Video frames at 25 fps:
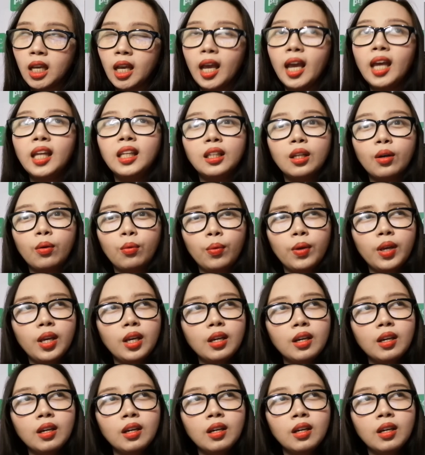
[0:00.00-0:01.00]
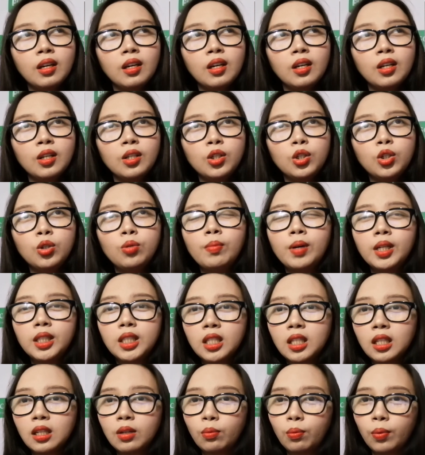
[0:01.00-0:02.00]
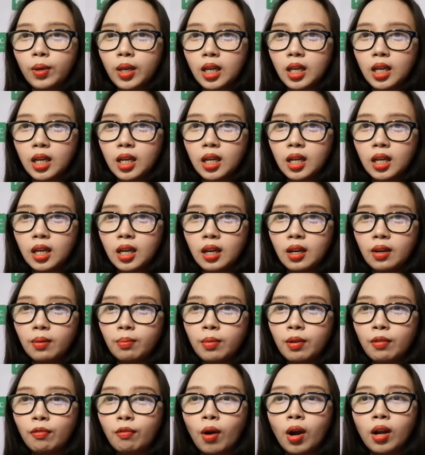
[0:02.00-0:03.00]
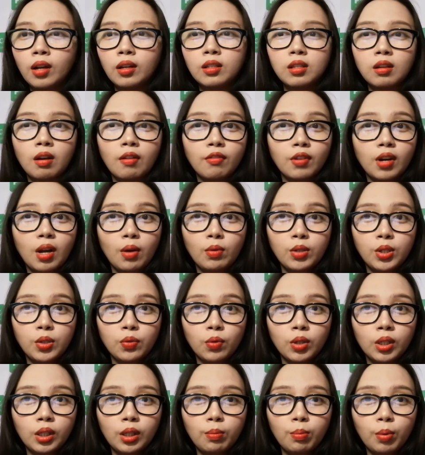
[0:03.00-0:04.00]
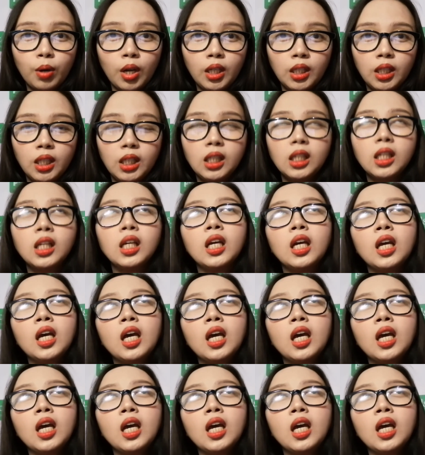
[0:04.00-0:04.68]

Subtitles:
and a week. 2 months and a week before I discovered I was really pregnant.